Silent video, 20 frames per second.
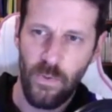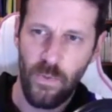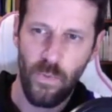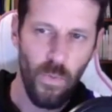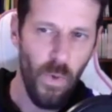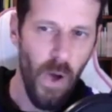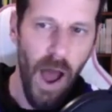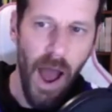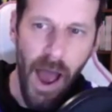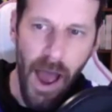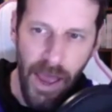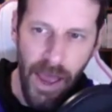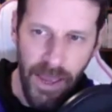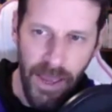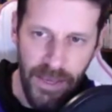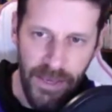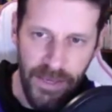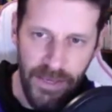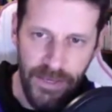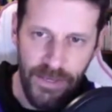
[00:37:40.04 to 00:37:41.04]

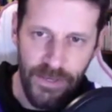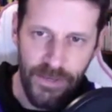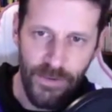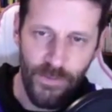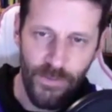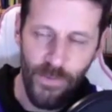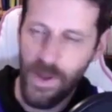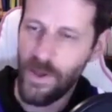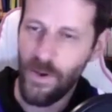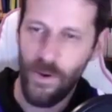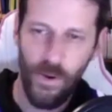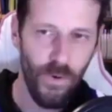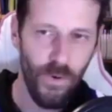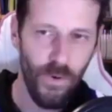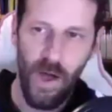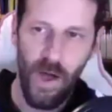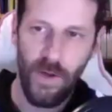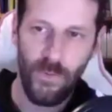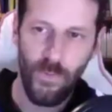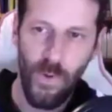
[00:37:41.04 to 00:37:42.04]
Why? Wait, hold
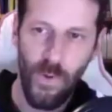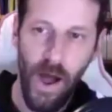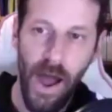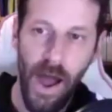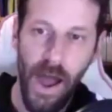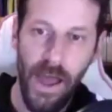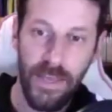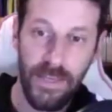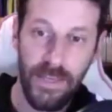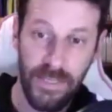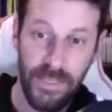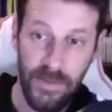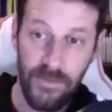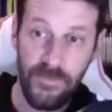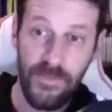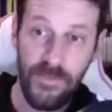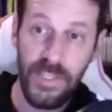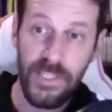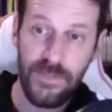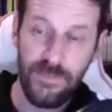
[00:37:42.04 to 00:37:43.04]
on. Why?
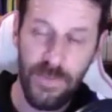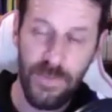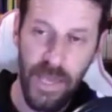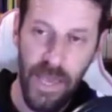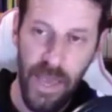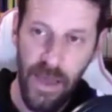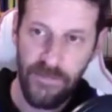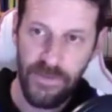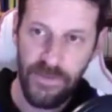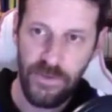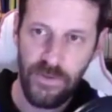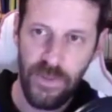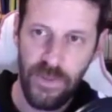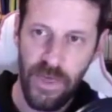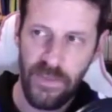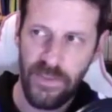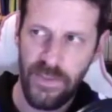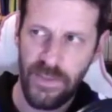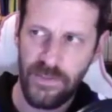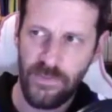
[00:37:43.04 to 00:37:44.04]
Convince me I have to do
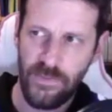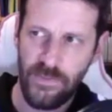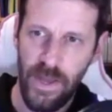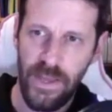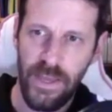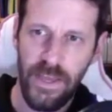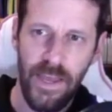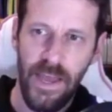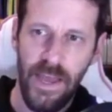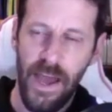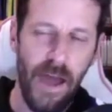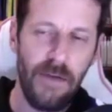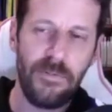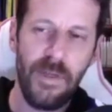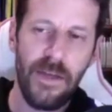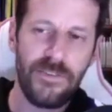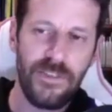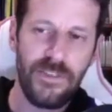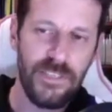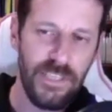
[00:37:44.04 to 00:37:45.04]
that this way. I'm
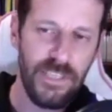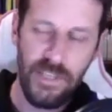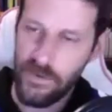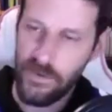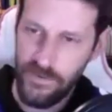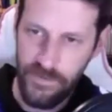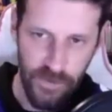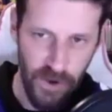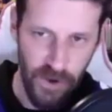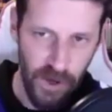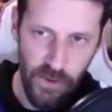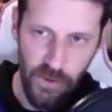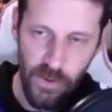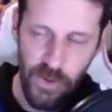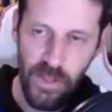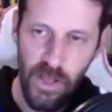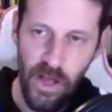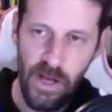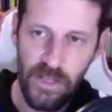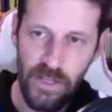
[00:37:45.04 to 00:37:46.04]
not just going to follow
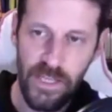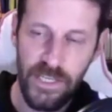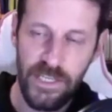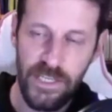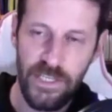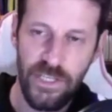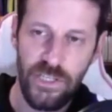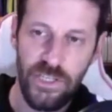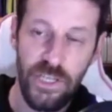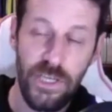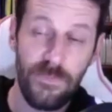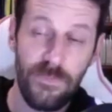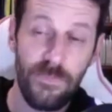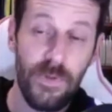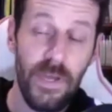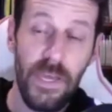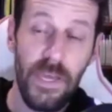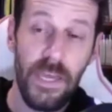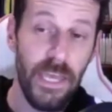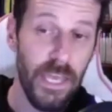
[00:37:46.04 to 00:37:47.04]
along like a sheep
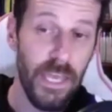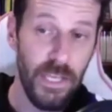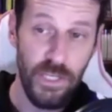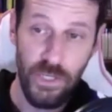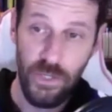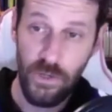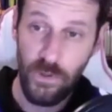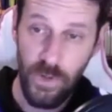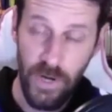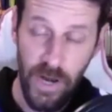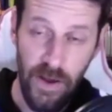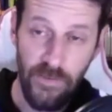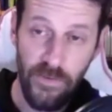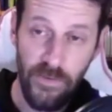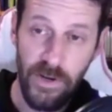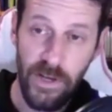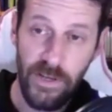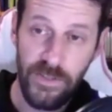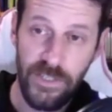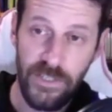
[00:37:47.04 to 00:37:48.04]
and do what
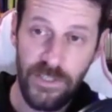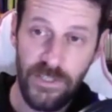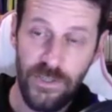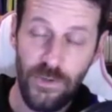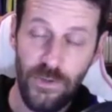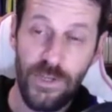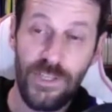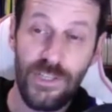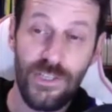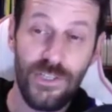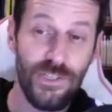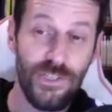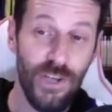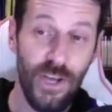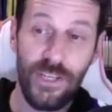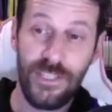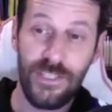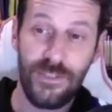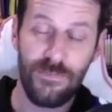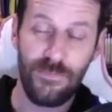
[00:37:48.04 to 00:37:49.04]
everyone else is doing
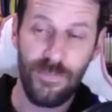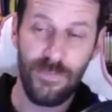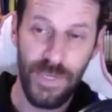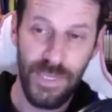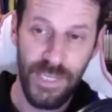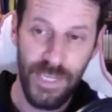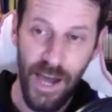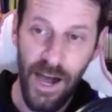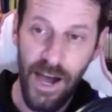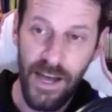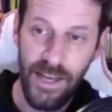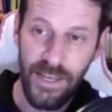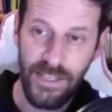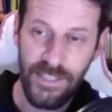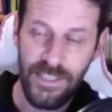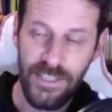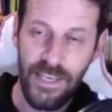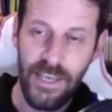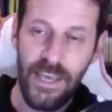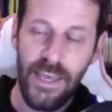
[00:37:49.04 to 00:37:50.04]
just
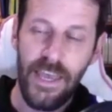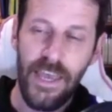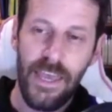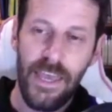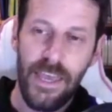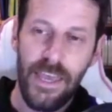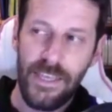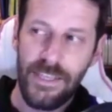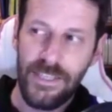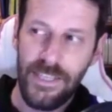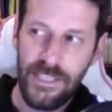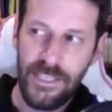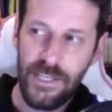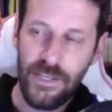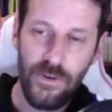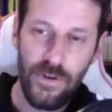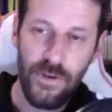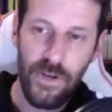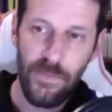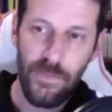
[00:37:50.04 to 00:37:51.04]
because
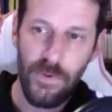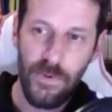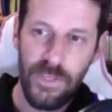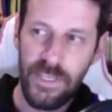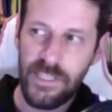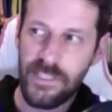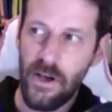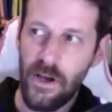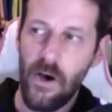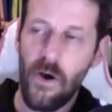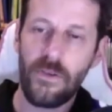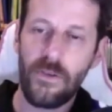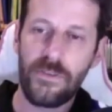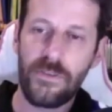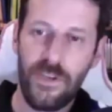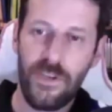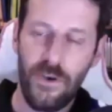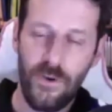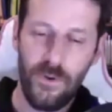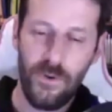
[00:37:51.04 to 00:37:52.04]
disagreeableness
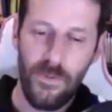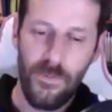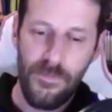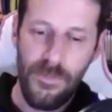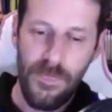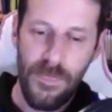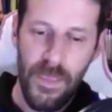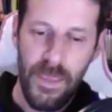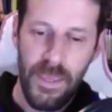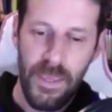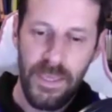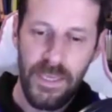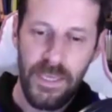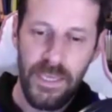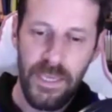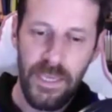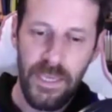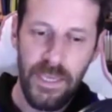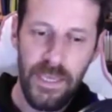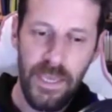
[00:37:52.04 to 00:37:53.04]
also
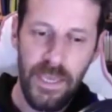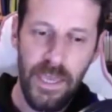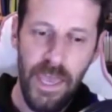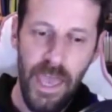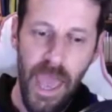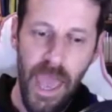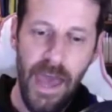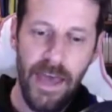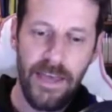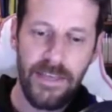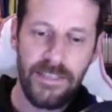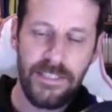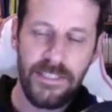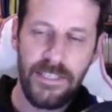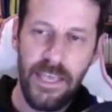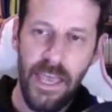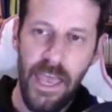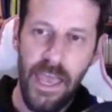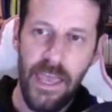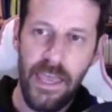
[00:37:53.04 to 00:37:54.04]
it has
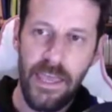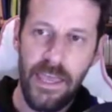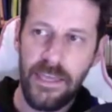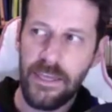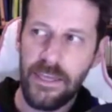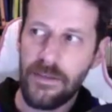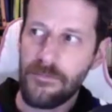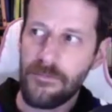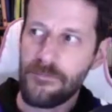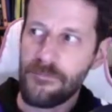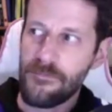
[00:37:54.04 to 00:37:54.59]
a